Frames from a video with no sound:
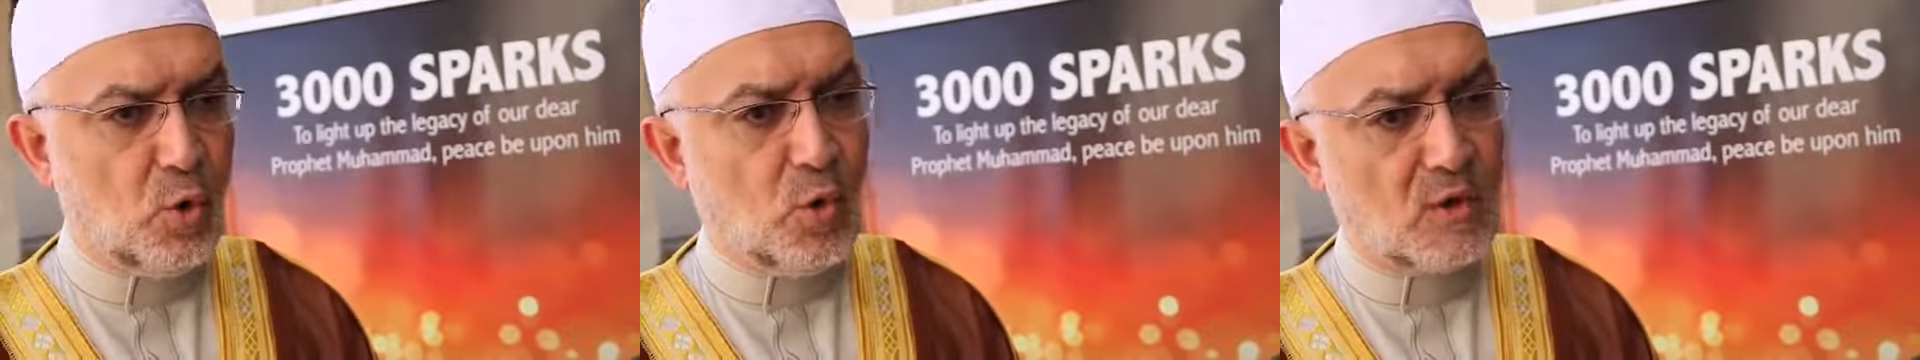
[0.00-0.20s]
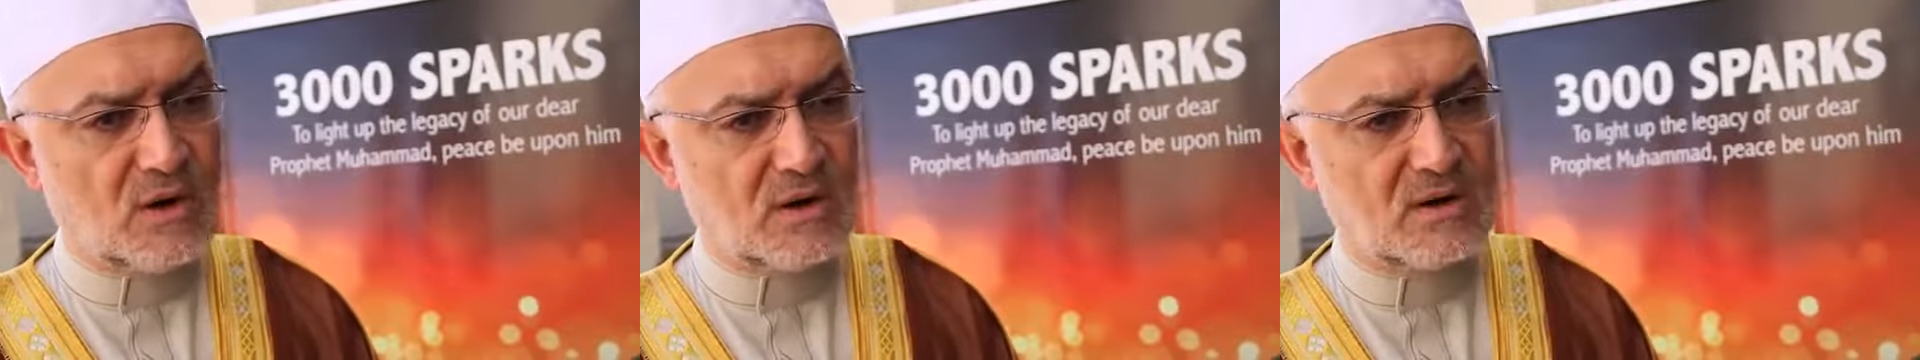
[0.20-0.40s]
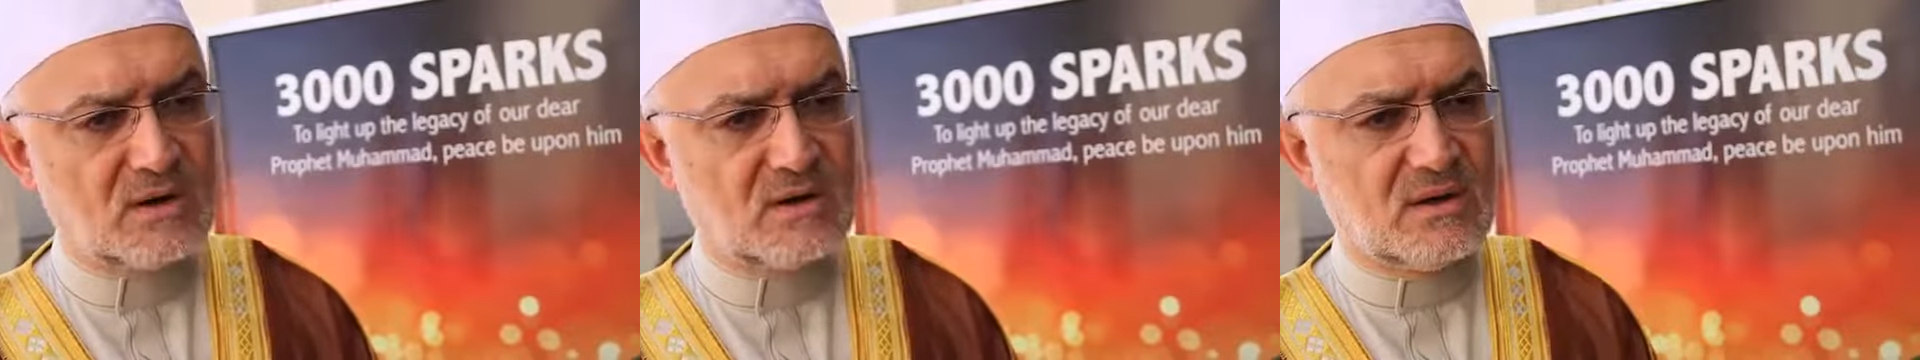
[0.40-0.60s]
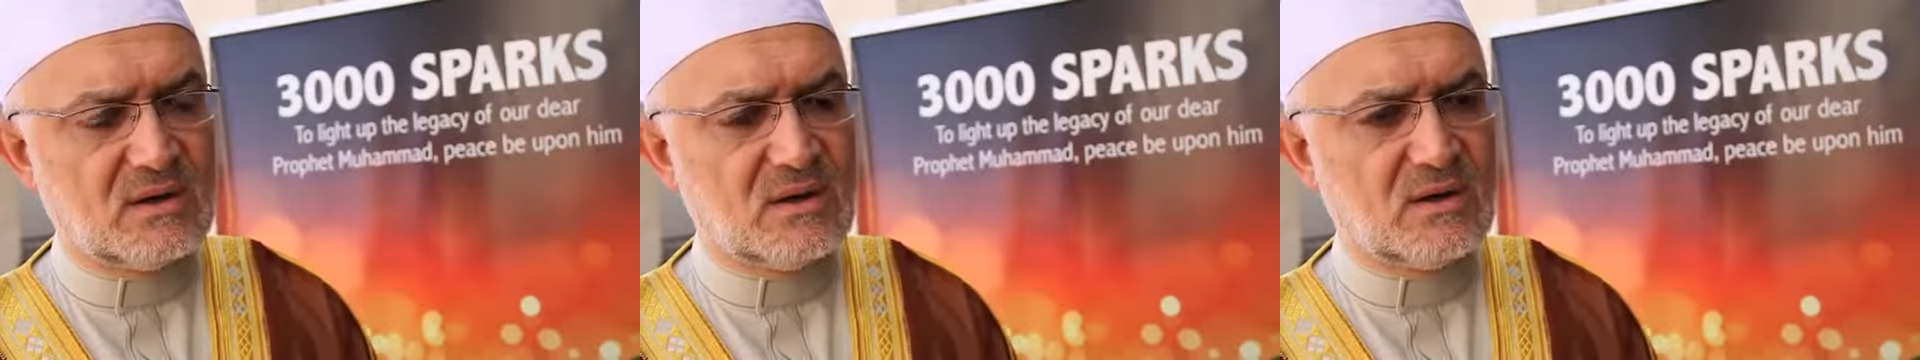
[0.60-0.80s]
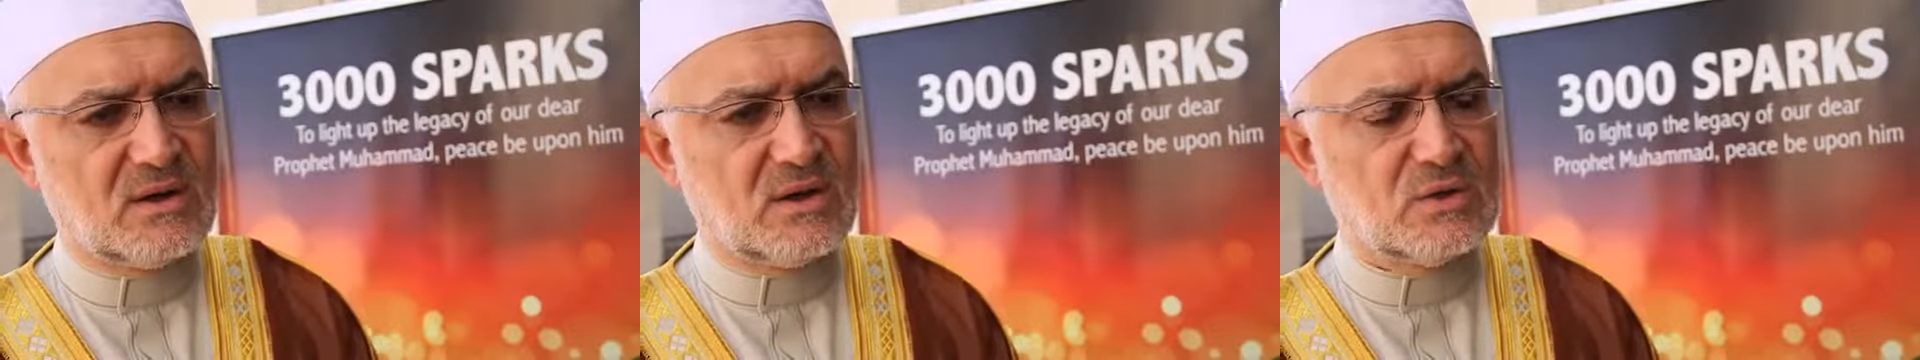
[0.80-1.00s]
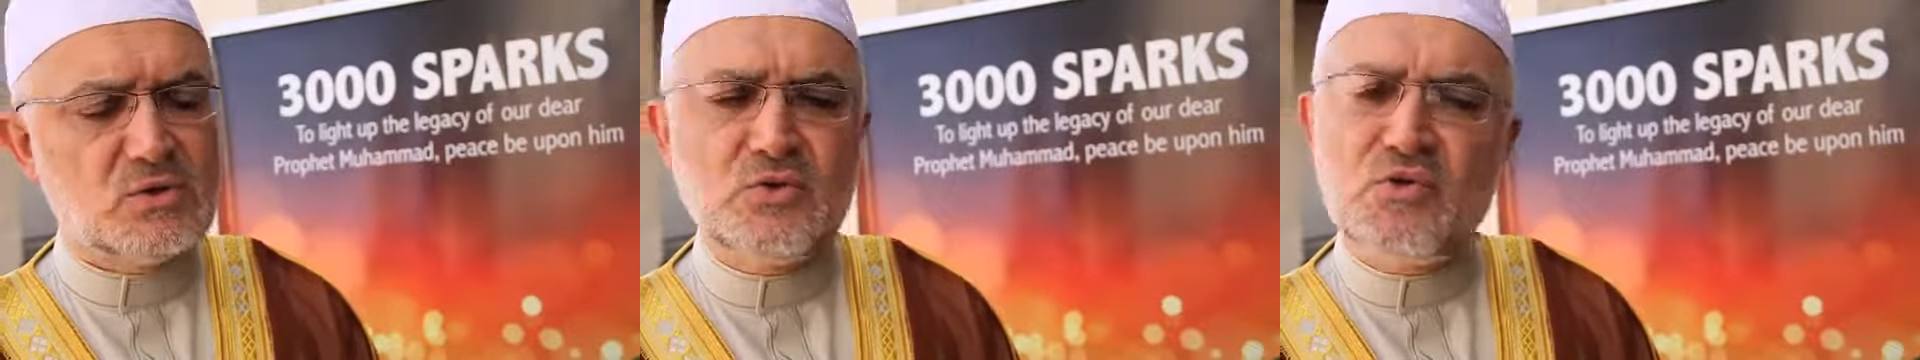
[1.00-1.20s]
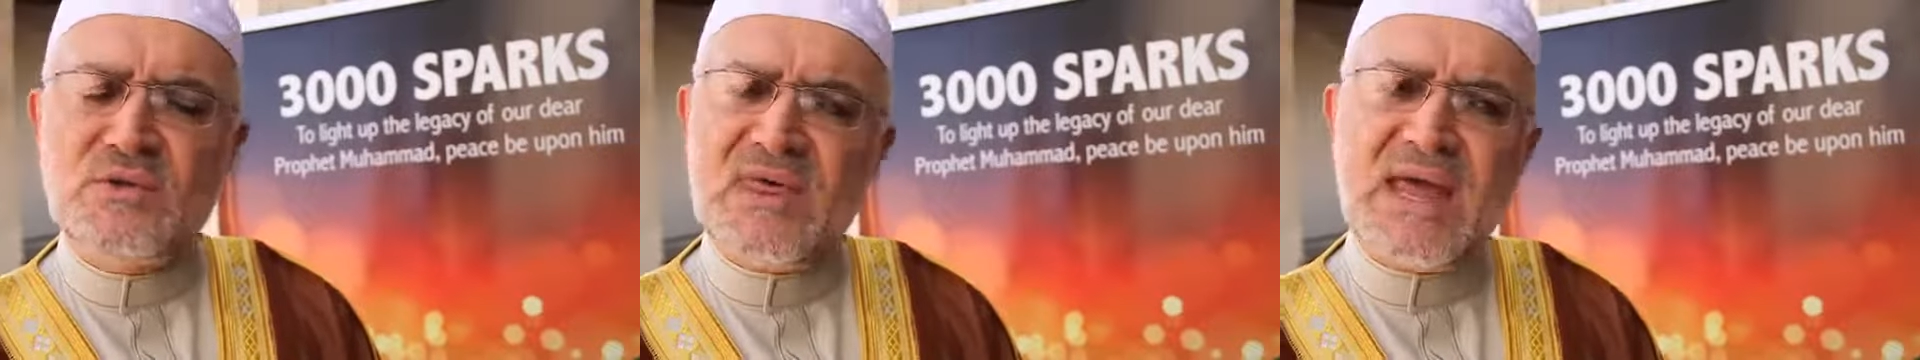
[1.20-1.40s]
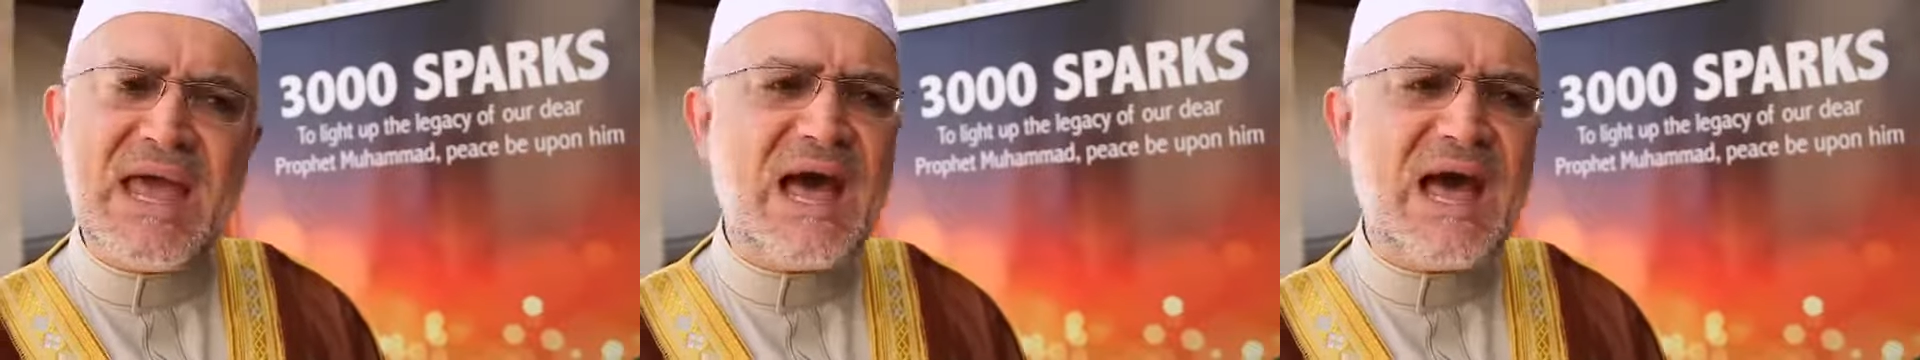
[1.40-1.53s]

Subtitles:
Or do they